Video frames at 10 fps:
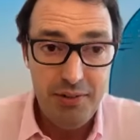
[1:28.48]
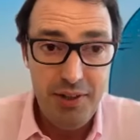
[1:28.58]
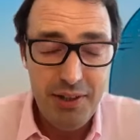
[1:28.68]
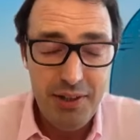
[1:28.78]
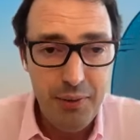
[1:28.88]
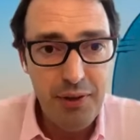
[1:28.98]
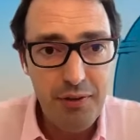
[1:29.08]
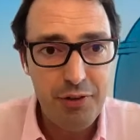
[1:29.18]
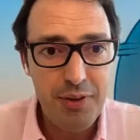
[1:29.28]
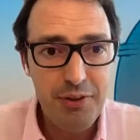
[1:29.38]
Take a look
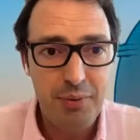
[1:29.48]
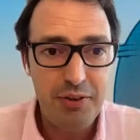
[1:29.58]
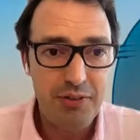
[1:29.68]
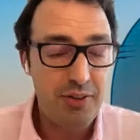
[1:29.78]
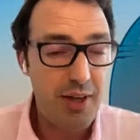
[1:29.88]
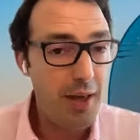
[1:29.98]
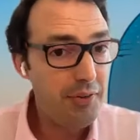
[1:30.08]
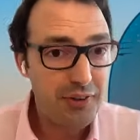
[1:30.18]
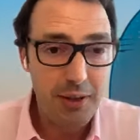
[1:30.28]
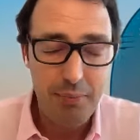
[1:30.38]
if you're interested.
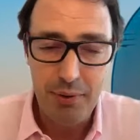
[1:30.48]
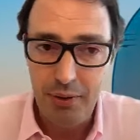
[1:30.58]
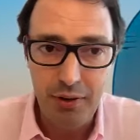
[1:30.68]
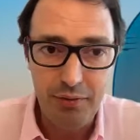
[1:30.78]
Happy to set up another